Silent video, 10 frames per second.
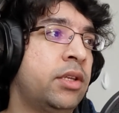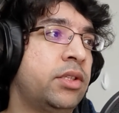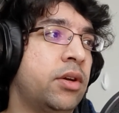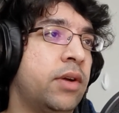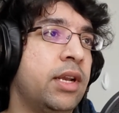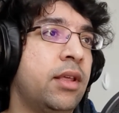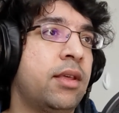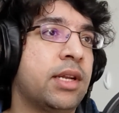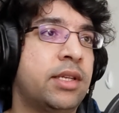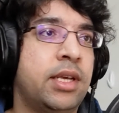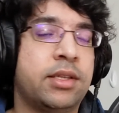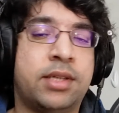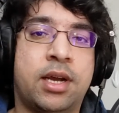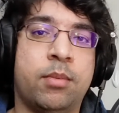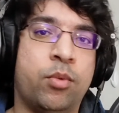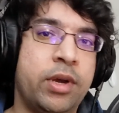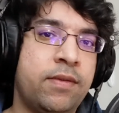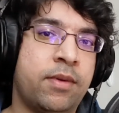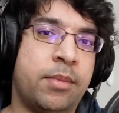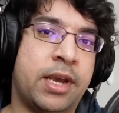So anything that takes time
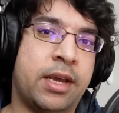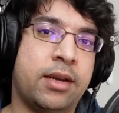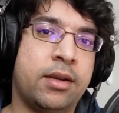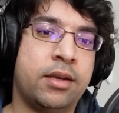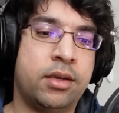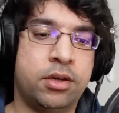away from that,